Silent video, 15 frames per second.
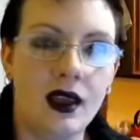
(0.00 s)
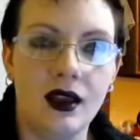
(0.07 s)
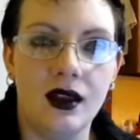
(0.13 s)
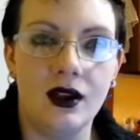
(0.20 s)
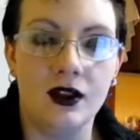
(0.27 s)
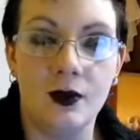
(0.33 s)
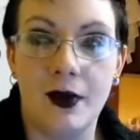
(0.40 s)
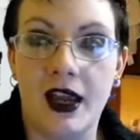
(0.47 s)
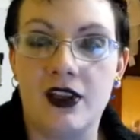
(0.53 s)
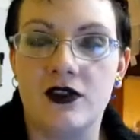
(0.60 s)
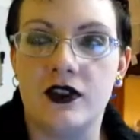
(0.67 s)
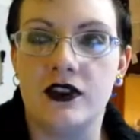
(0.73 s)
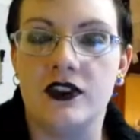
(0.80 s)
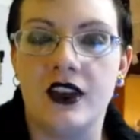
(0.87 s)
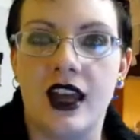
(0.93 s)
they're the
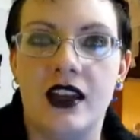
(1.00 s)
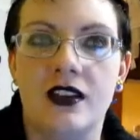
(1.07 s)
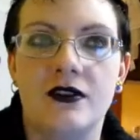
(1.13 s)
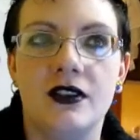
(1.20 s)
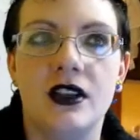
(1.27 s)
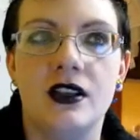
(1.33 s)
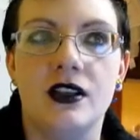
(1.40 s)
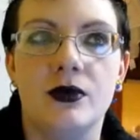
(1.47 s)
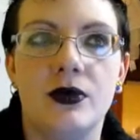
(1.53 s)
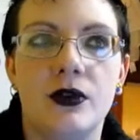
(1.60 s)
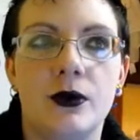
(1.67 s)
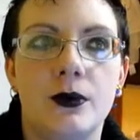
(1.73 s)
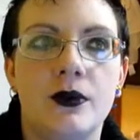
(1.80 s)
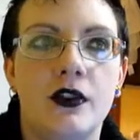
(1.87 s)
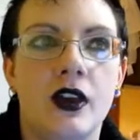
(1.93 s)
patron saint of
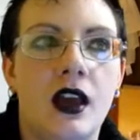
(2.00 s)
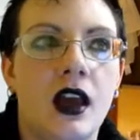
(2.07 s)
nincompoops.